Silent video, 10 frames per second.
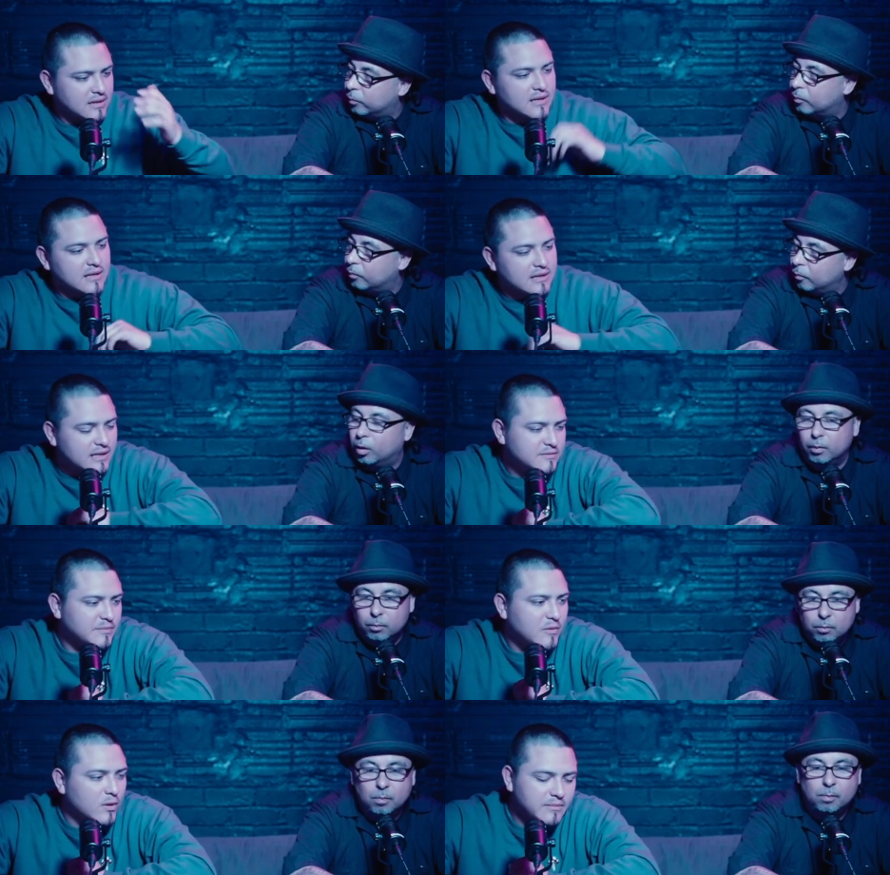Speaker 1: that's okay.
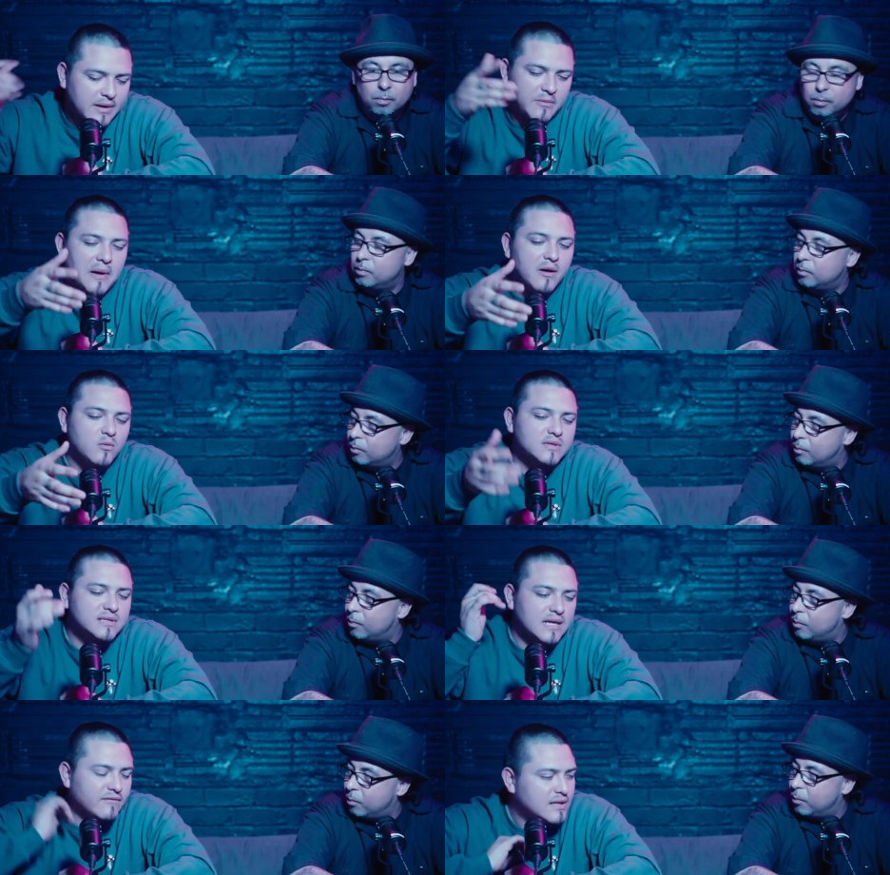one of my main ones that
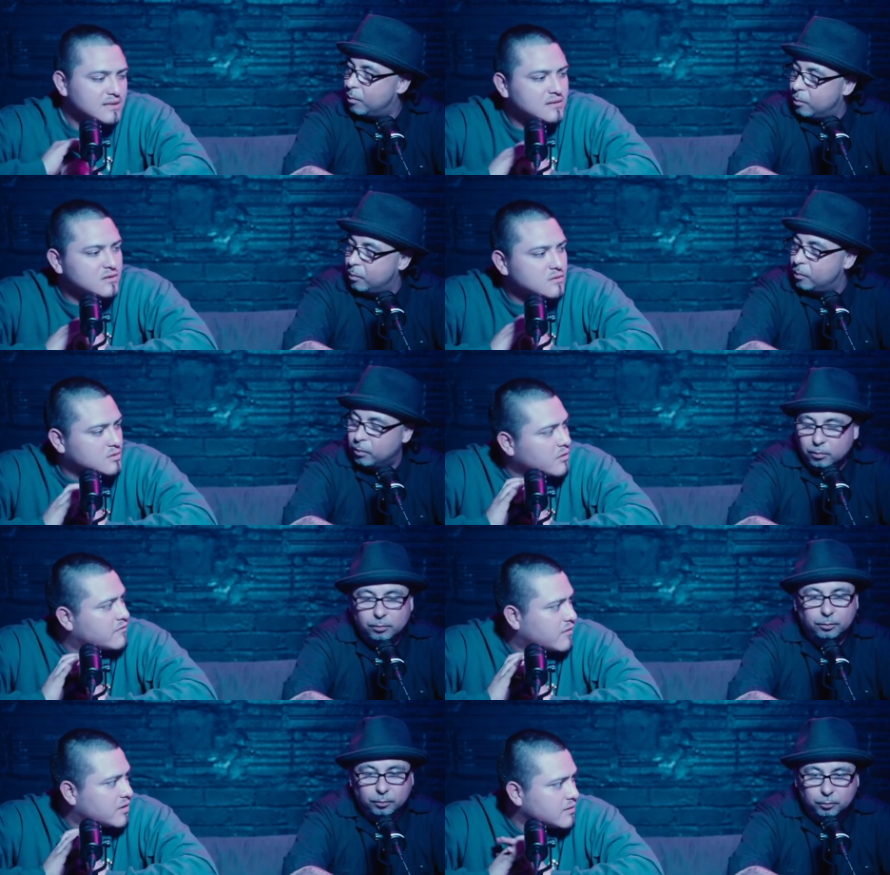I've listened to so far.
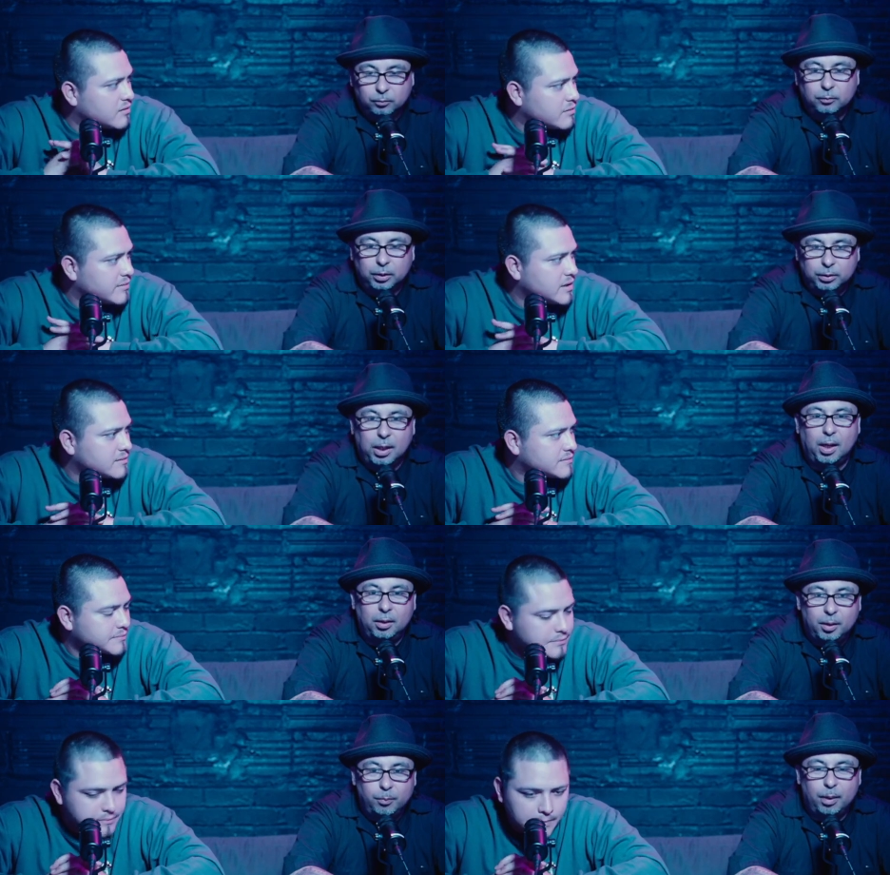You know what I mean? Shout out D
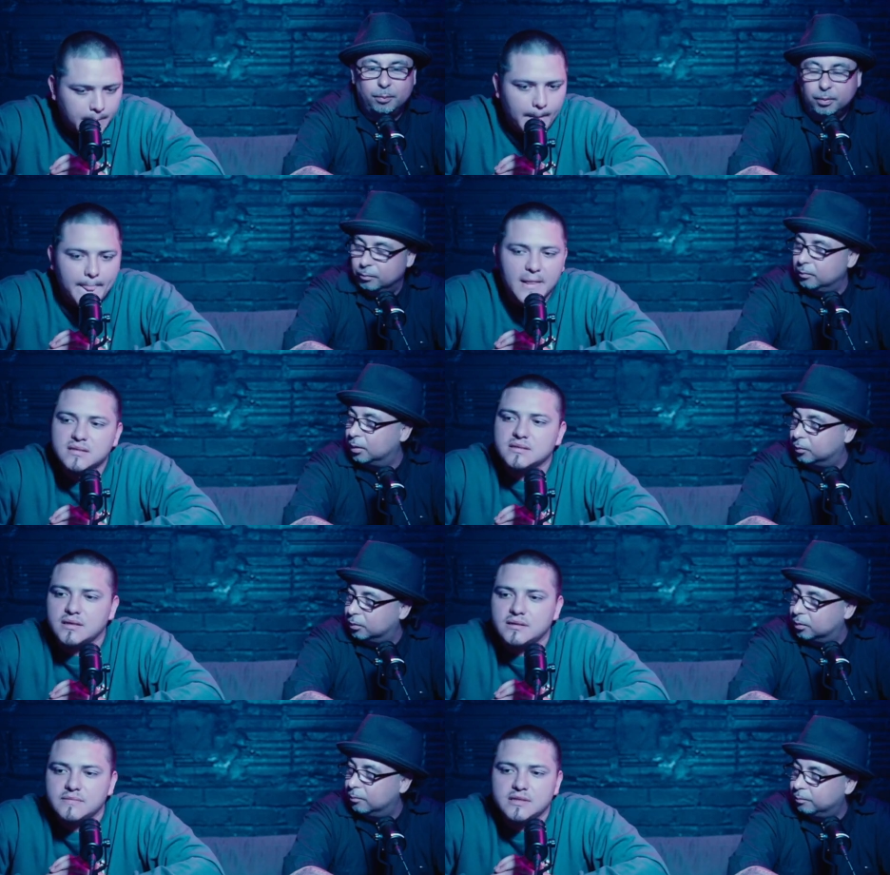Baby. Yes sir.
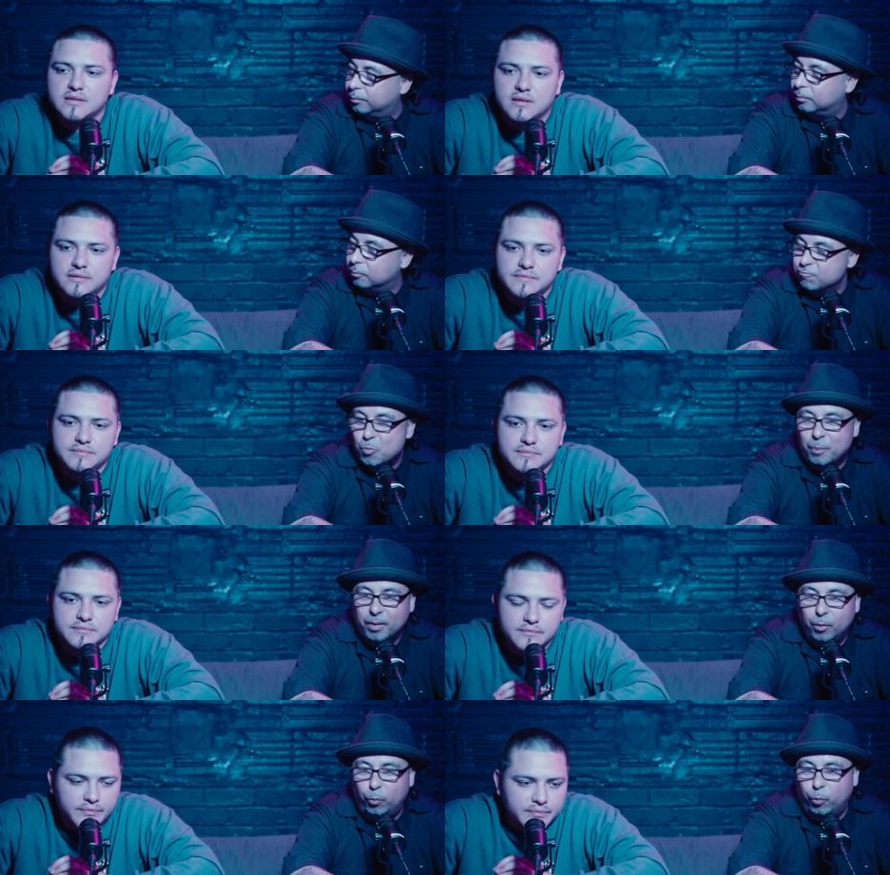Yes sir.
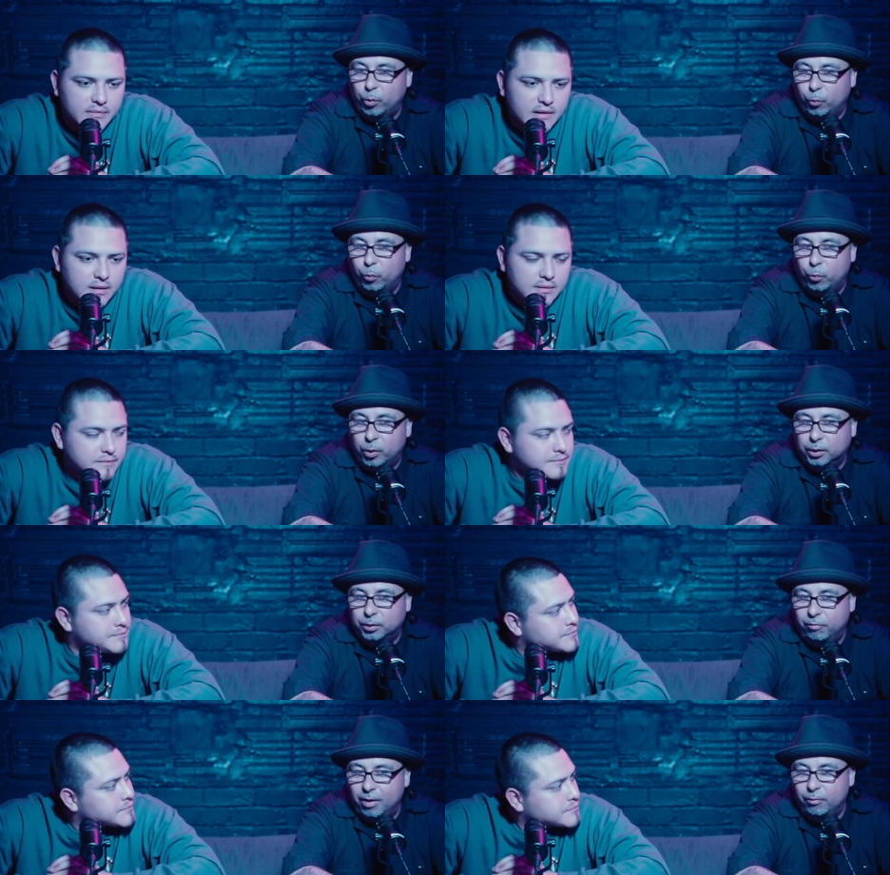
Speaker 2: What What is your
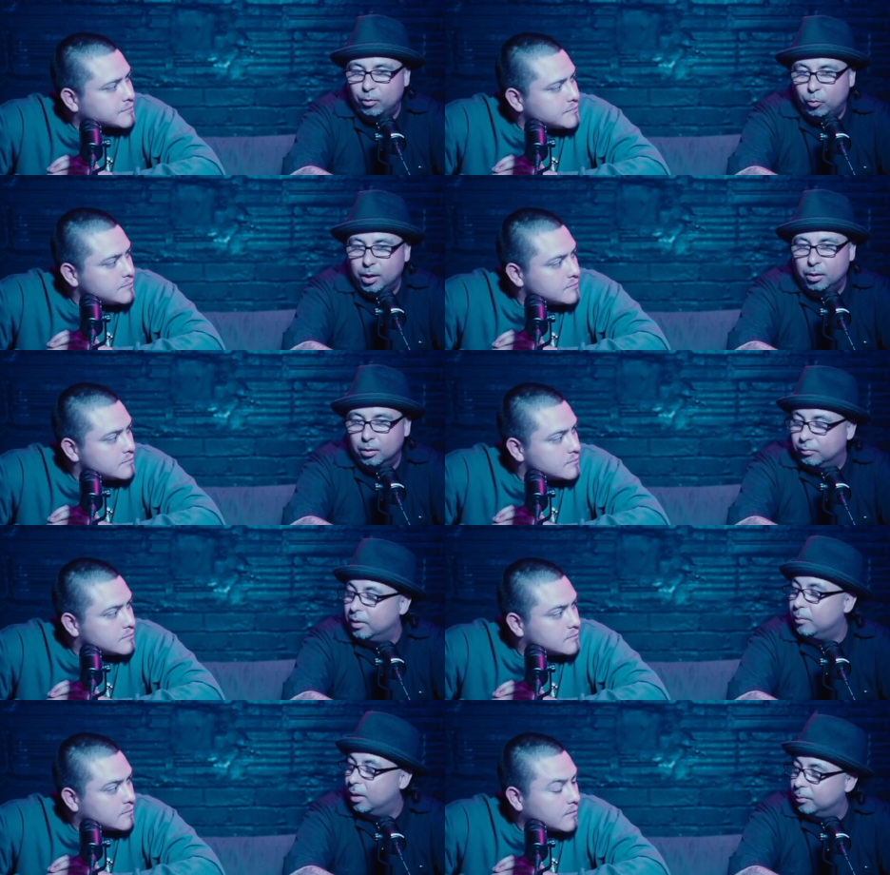favorite record of D
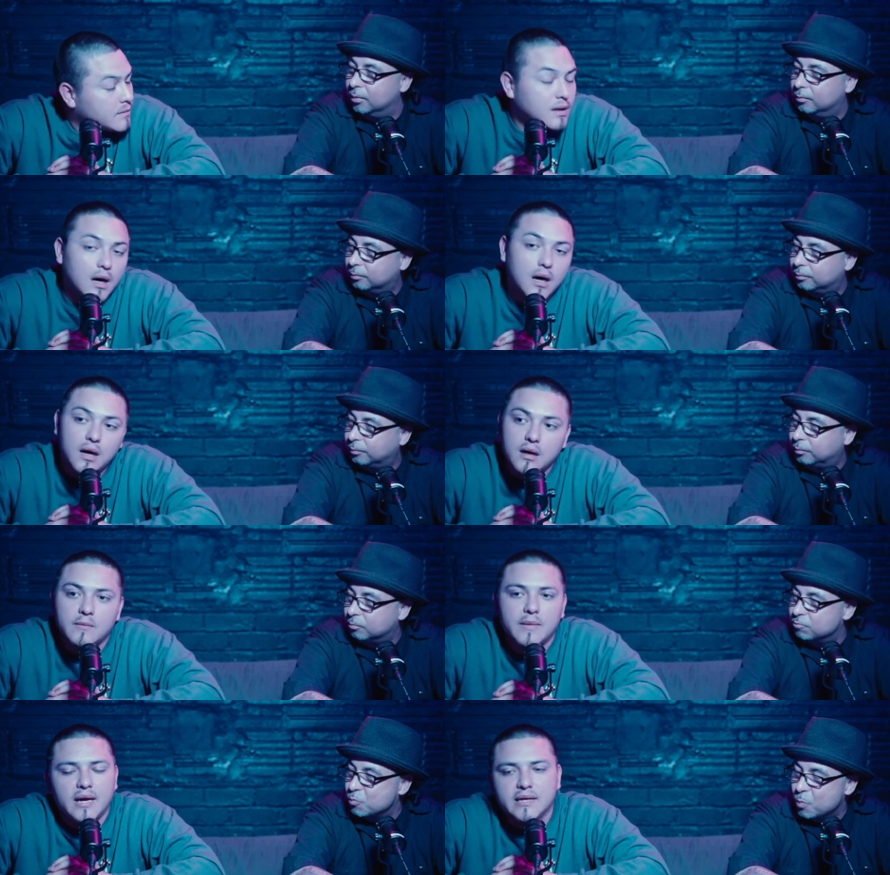Baby?
Speaker 1: Oh
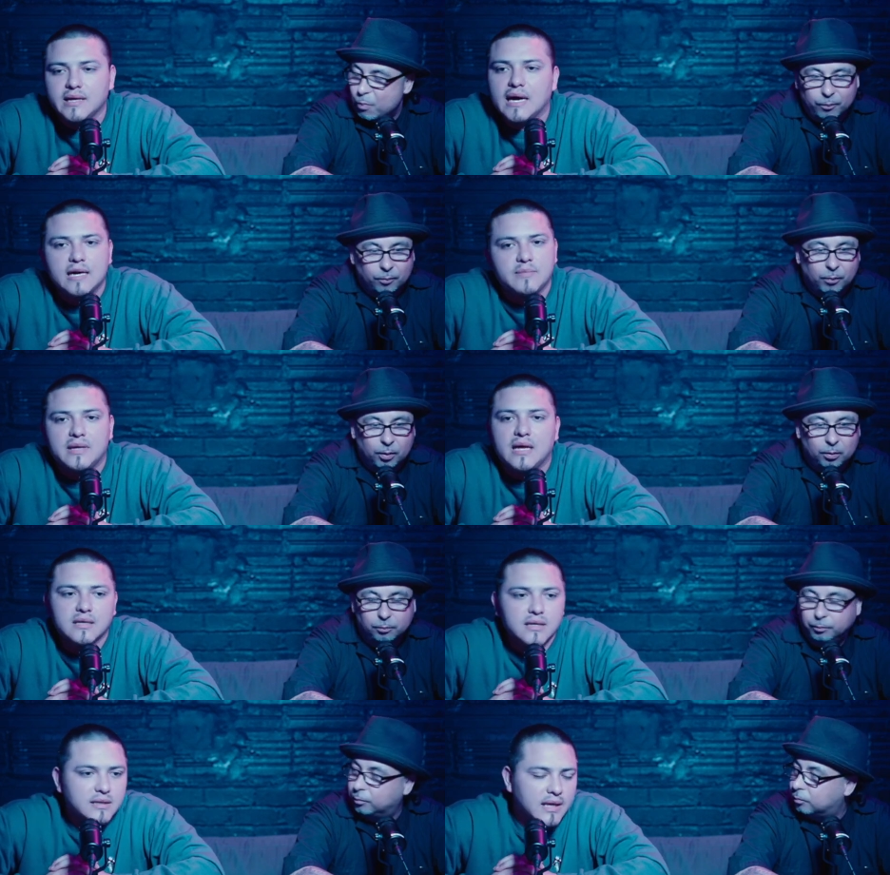man, it got to be that
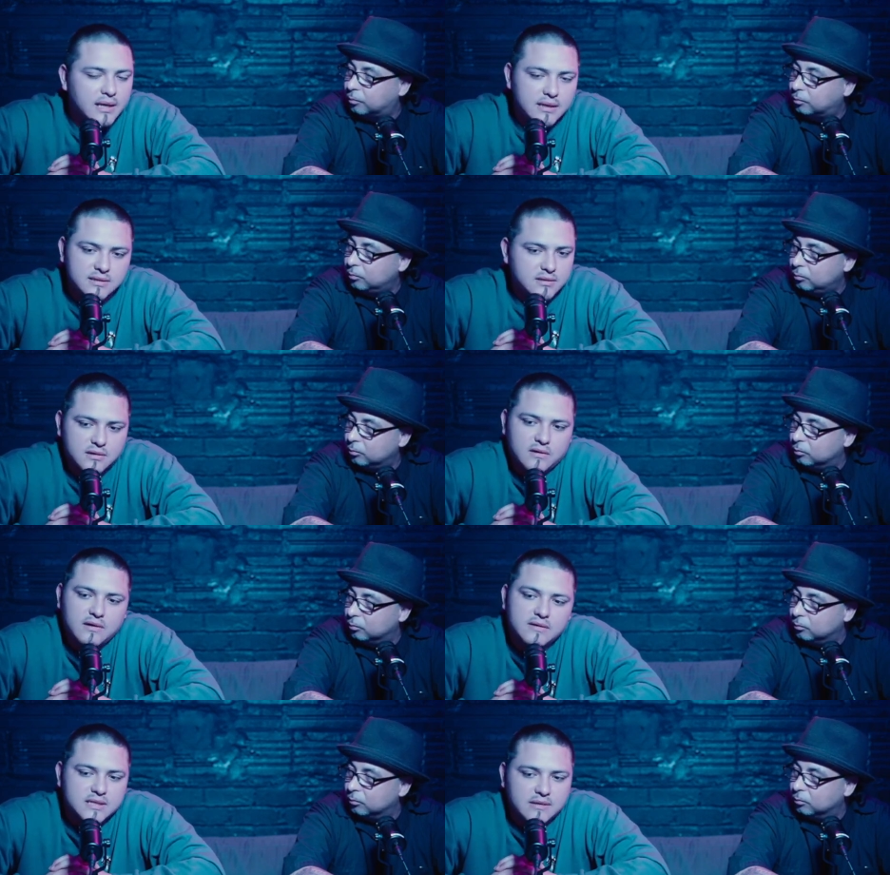Good Day, cause you know every
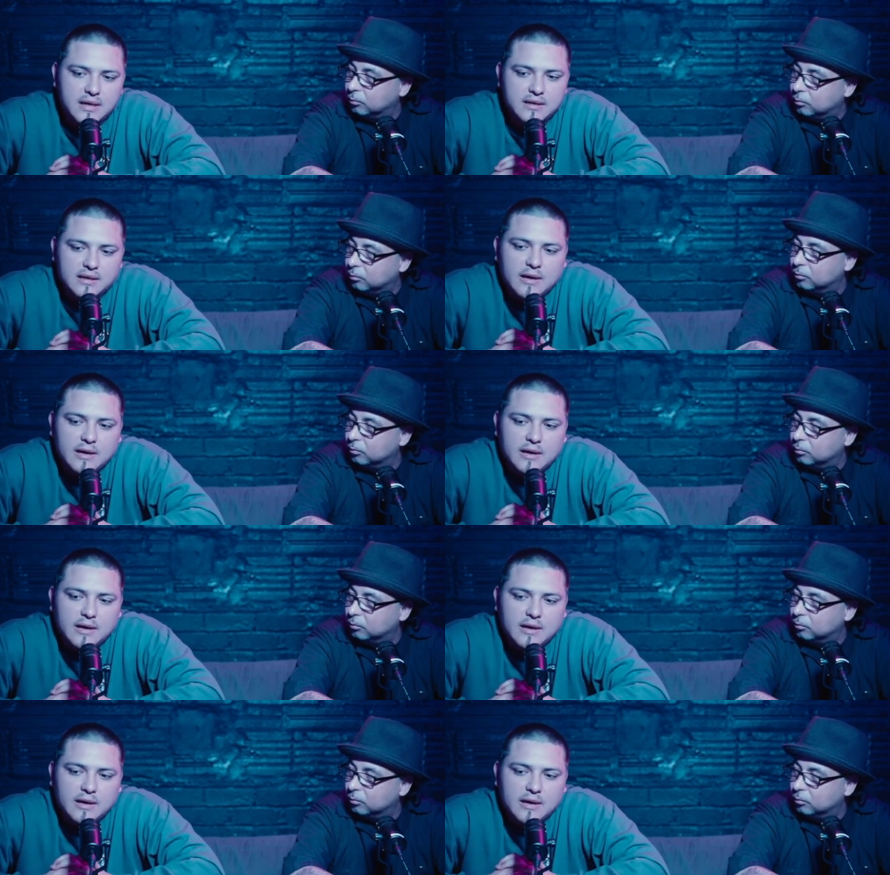time I hop in